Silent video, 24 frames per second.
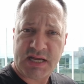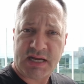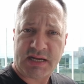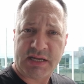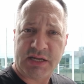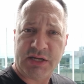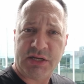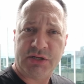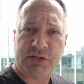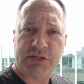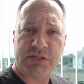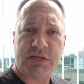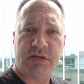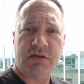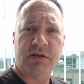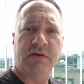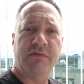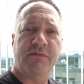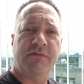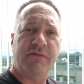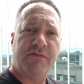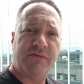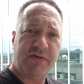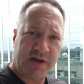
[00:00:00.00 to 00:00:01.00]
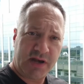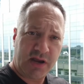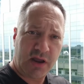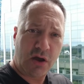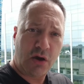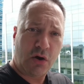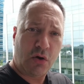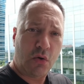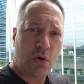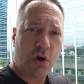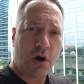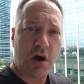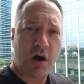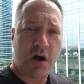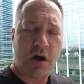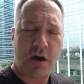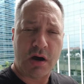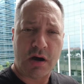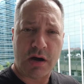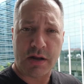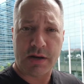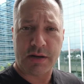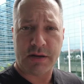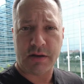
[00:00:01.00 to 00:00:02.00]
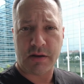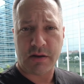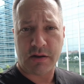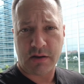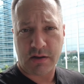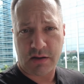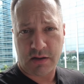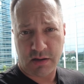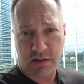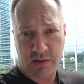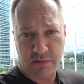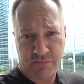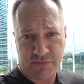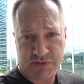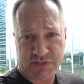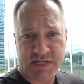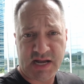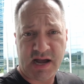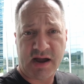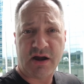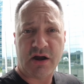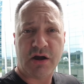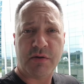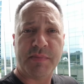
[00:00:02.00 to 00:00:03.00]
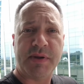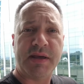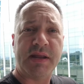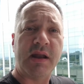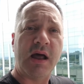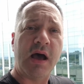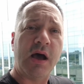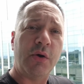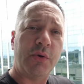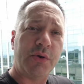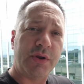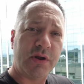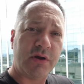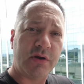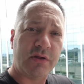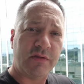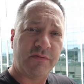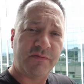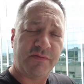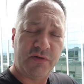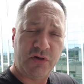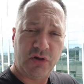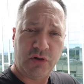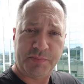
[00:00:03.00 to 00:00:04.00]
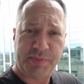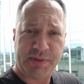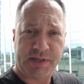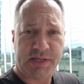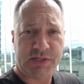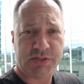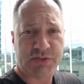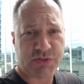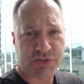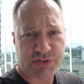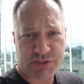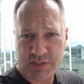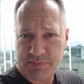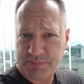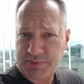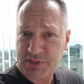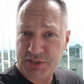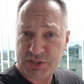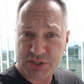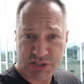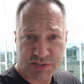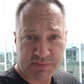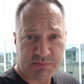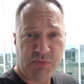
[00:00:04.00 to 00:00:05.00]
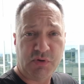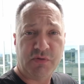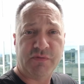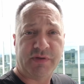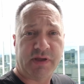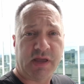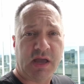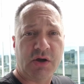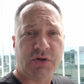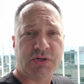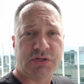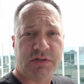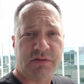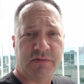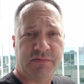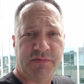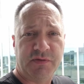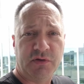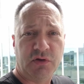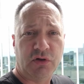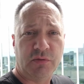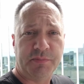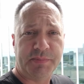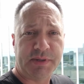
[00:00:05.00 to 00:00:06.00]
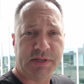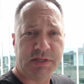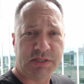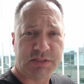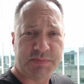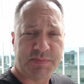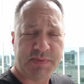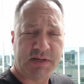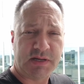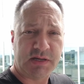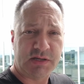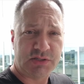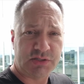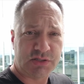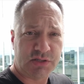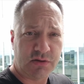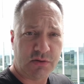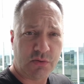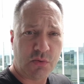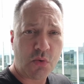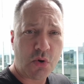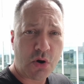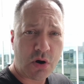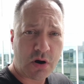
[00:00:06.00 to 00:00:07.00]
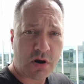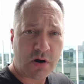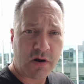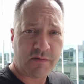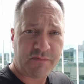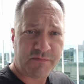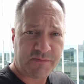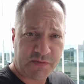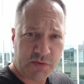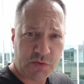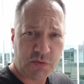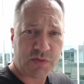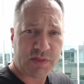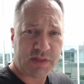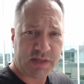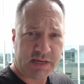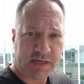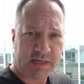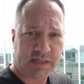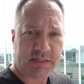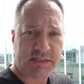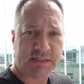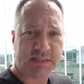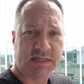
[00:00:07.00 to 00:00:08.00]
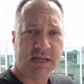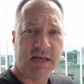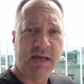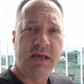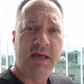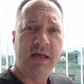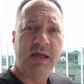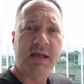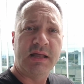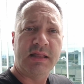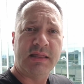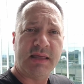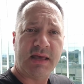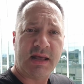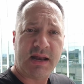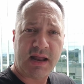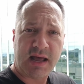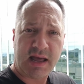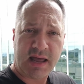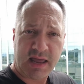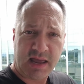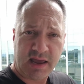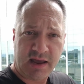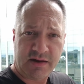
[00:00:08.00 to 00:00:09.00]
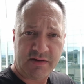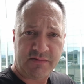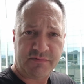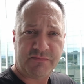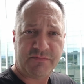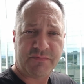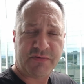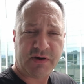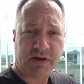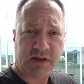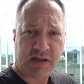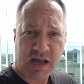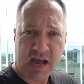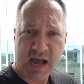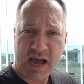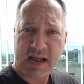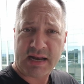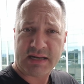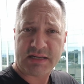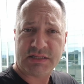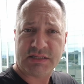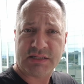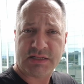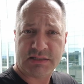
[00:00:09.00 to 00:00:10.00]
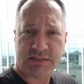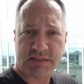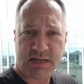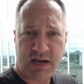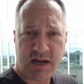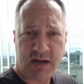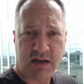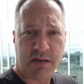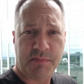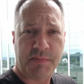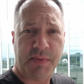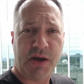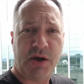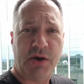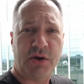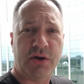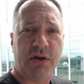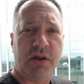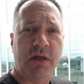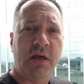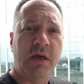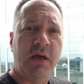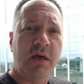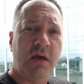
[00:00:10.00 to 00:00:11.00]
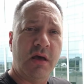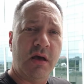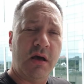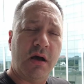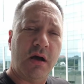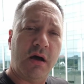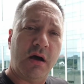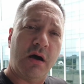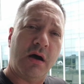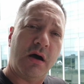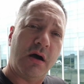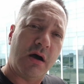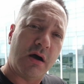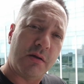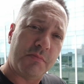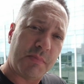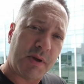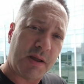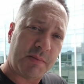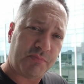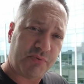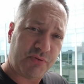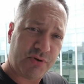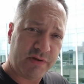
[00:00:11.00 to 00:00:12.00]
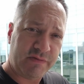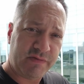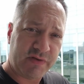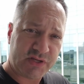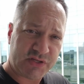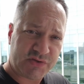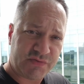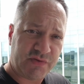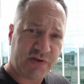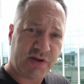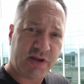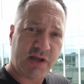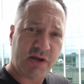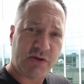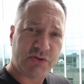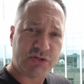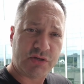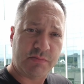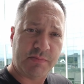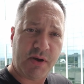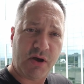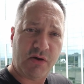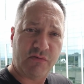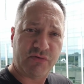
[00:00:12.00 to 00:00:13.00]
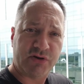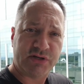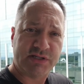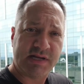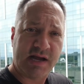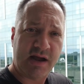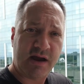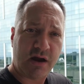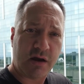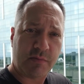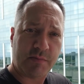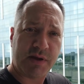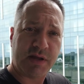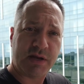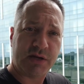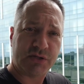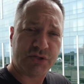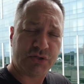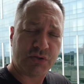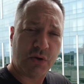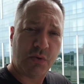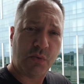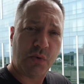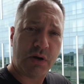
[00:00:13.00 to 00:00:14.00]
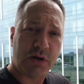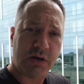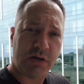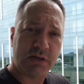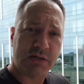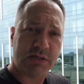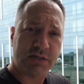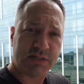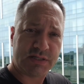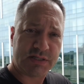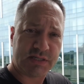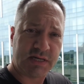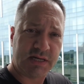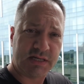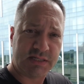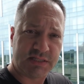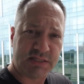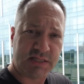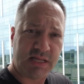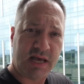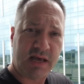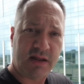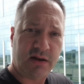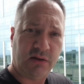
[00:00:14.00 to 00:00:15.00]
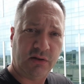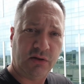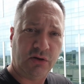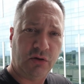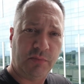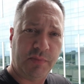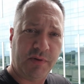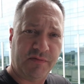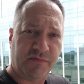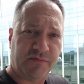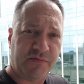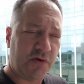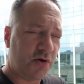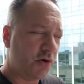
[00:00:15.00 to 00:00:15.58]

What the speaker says: second video on retirement out here in the Philippines, or simply just moving out to the Philippines, because there were a few things that I had forgot to talk about on my previous videos about retirement, and so I wanted to discuss that a little bit